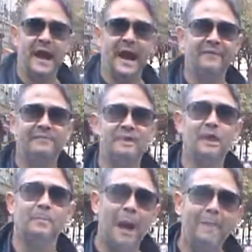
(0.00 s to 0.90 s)
at
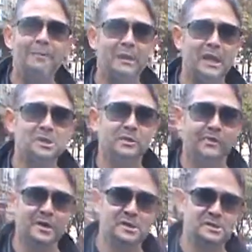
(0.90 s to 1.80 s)
the
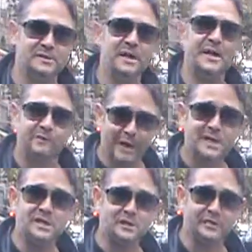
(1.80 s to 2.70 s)
population
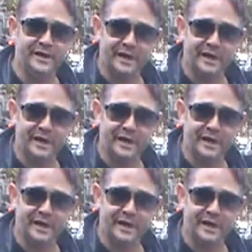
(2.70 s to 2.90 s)
registry